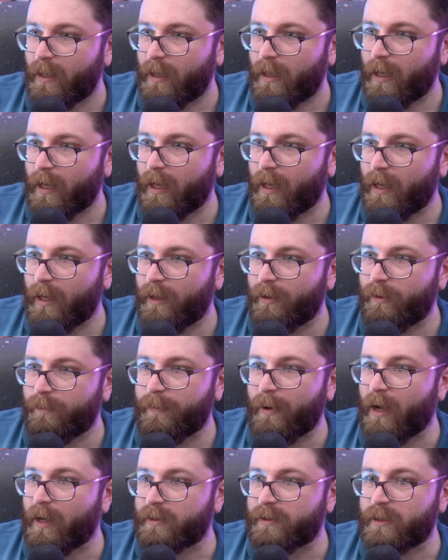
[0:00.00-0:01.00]
The
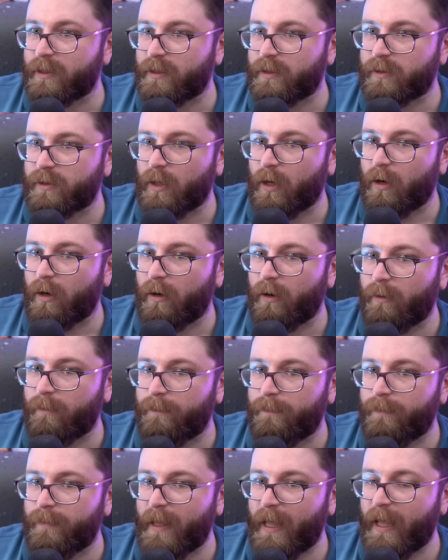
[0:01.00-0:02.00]
bosses are
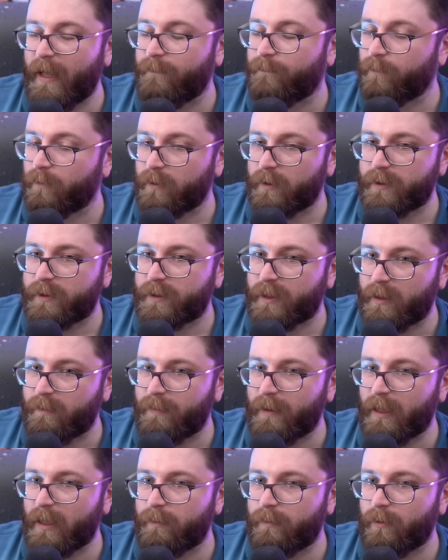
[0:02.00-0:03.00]
effortlessly
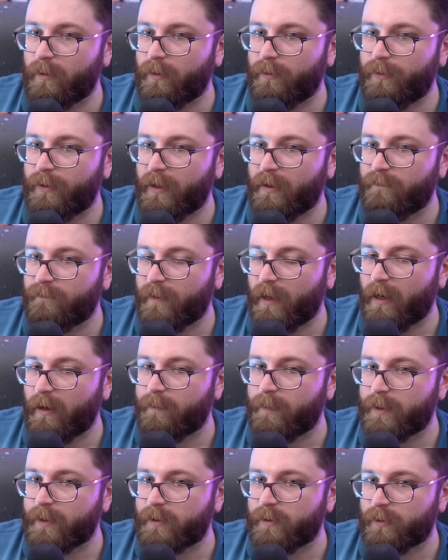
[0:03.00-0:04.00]
beatable. The
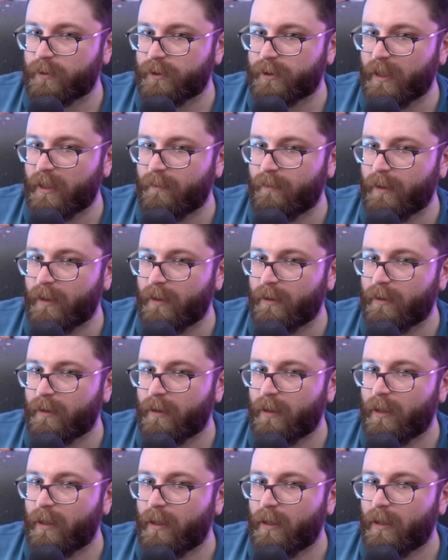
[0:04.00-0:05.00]
environments are samey.
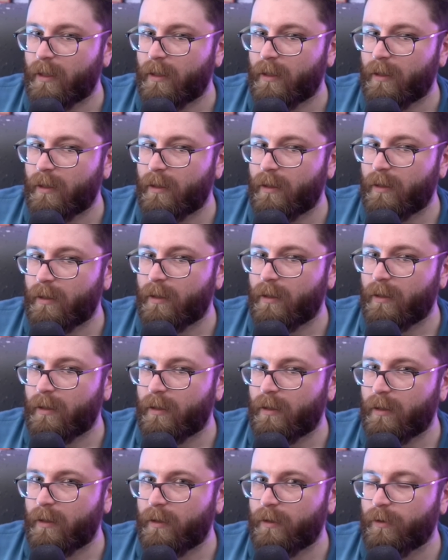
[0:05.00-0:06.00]

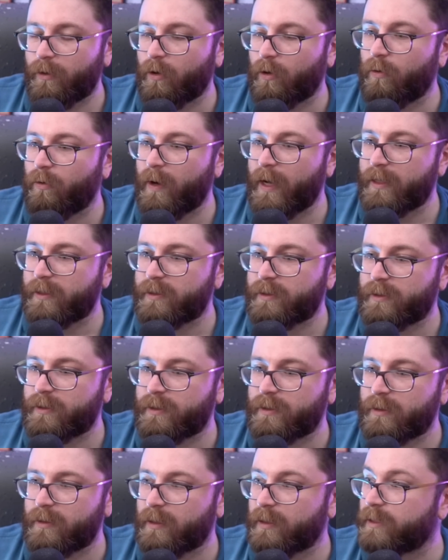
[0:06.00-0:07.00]
The
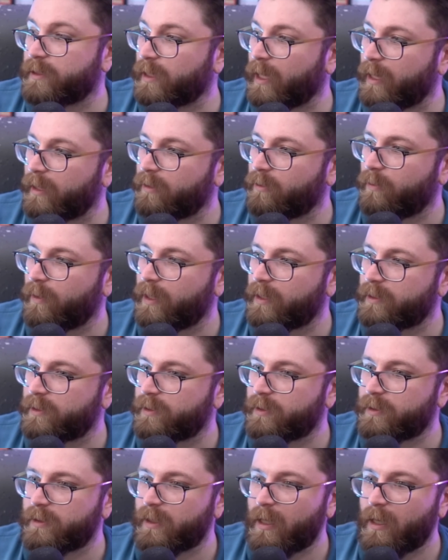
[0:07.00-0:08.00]
quests, the side
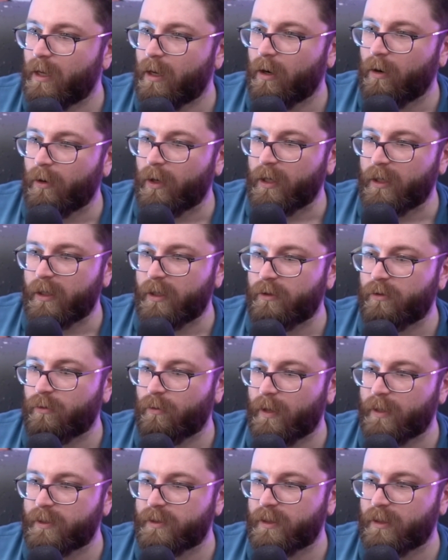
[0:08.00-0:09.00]
quests, are
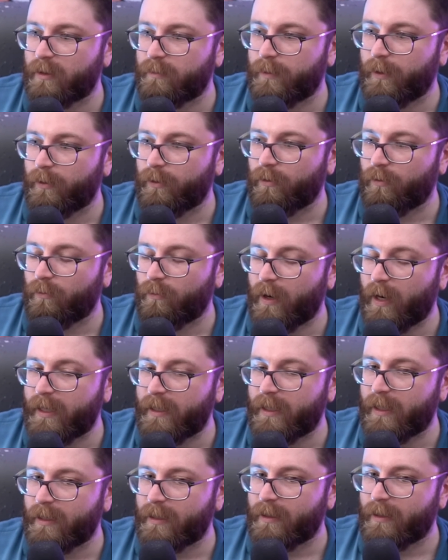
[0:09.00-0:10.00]
uninteresting in both a
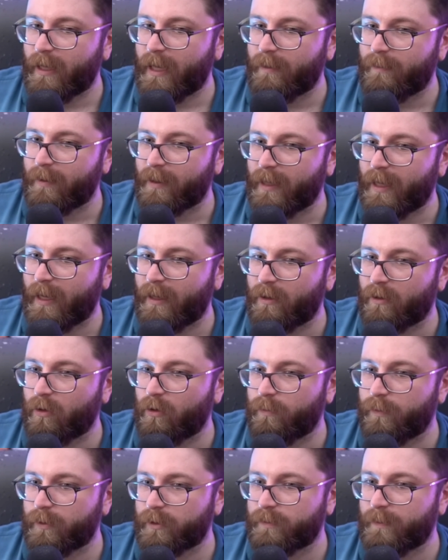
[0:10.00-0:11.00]
writing and mechanical
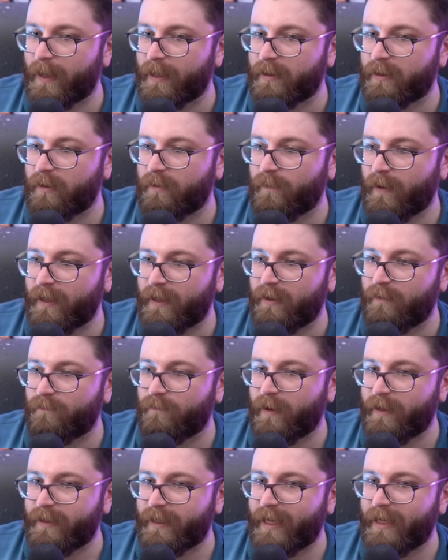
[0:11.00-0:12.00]
perspective. I didn't
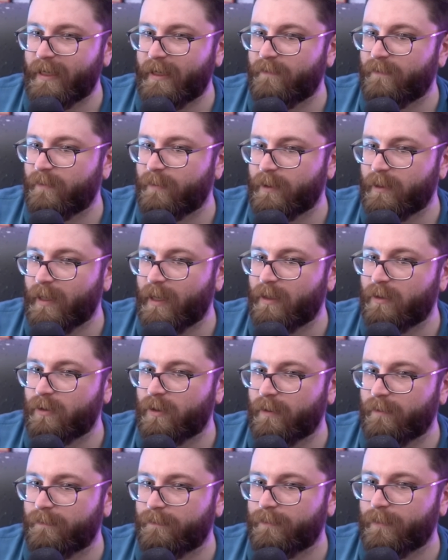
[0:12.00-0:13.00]
find any of them
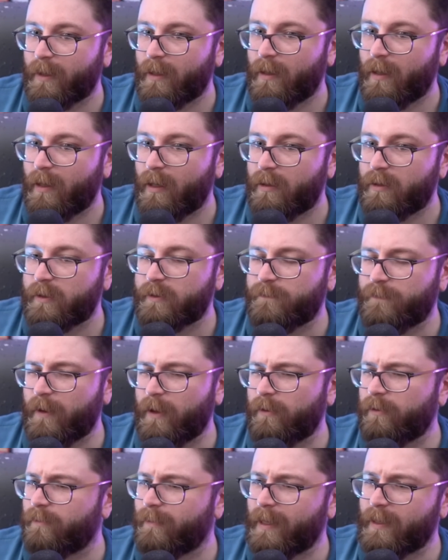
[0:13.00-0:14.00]
engaging. Just follow
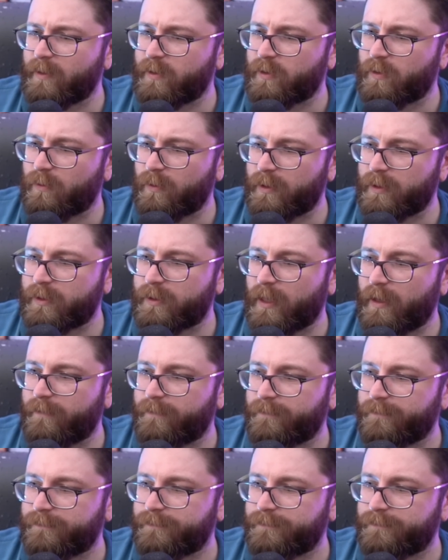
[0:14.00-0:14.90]
the main story stuff.